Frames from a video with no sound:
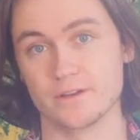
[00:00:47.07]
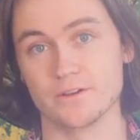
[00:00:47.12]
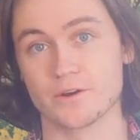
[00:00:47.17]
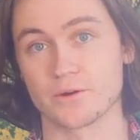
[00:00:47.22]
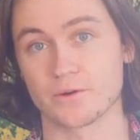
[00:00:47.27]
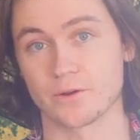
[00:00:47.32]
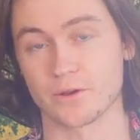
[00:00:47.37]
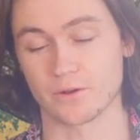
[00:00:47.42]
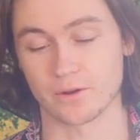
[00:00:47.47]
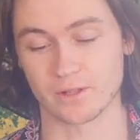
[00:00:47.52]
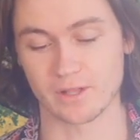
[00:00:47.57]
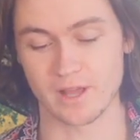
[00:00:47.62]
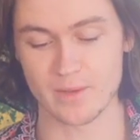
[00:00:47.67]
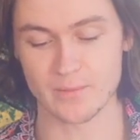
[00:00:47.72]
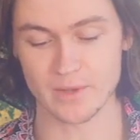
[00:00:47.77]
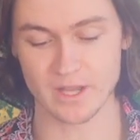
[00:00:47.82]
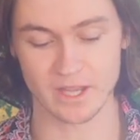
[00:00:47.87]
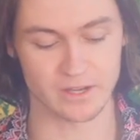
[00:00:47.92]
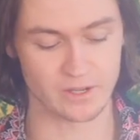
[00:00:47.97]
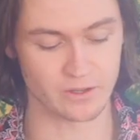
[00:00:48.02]
don't go
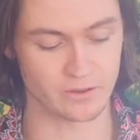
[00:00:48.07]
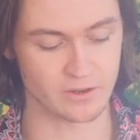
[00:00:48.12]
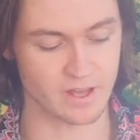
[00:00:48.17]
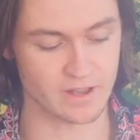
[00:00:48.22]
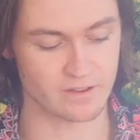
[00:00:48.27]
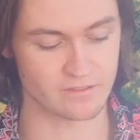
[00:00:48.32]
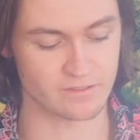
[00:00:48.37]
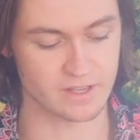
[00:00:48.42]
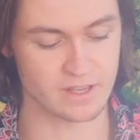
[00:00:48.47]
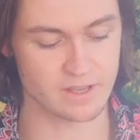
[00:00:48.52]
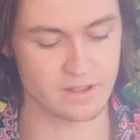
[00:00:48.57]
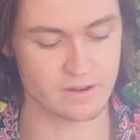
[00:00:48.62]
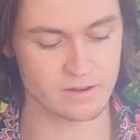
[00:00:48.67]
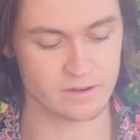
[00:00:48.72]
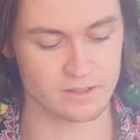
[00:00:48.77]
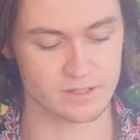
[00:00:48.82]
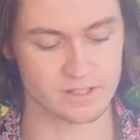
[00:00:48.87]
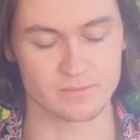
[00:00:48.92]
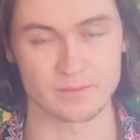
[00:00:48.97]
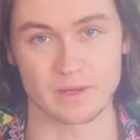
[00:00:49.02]
climbing and don't have
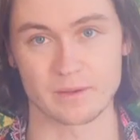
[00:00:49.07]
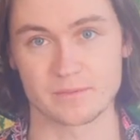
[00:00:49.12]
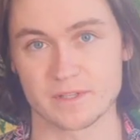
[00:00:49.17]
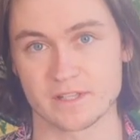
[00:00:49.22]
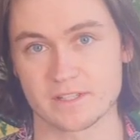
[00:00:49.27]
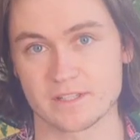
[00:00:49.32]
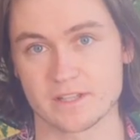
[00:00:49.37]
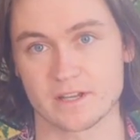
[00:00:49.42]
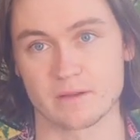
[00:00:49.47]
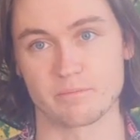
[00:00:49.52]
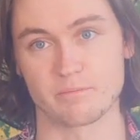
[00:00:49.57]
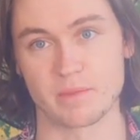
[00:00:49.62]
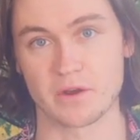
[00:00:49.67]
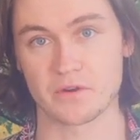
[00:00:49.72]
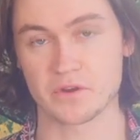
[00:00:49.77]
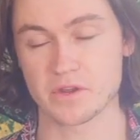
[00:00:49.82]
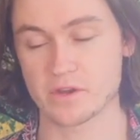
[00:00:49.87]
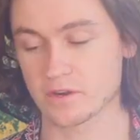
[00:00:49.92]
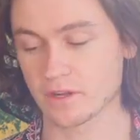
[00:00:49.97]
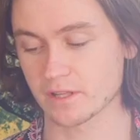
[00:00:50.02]
gear, and sometimes that's like a
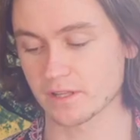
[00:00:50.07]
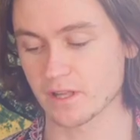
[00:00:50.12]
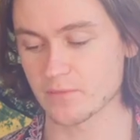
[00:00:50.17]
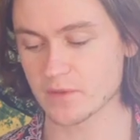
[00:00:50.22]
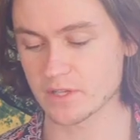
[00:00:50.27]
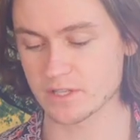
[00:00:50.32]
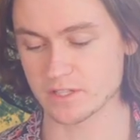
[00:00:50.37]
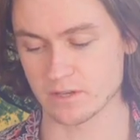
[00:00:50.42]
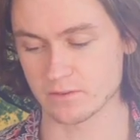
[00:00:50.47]
barrier to climbing.